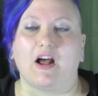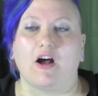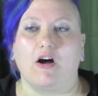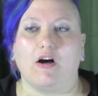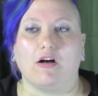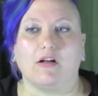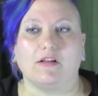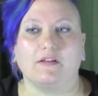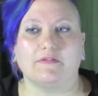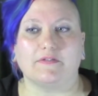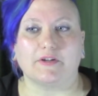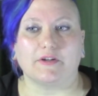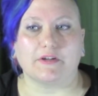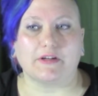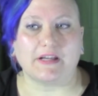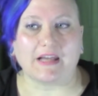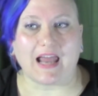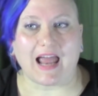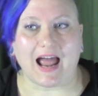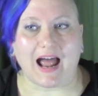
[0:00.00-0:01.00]
all of your
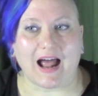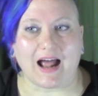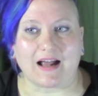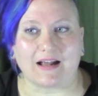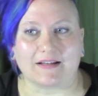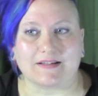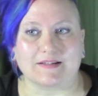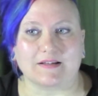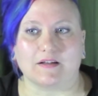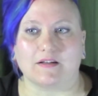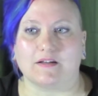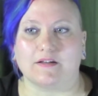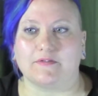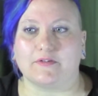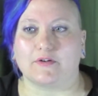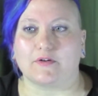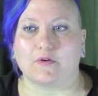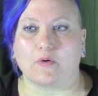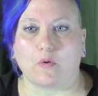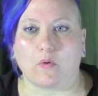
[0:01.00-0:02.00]
gas, all of
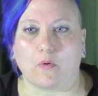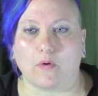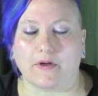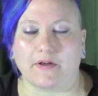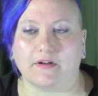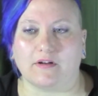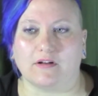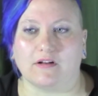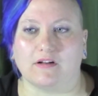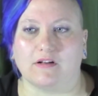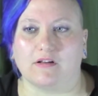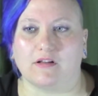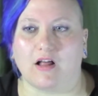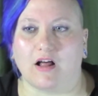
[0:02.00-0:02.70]
your oil,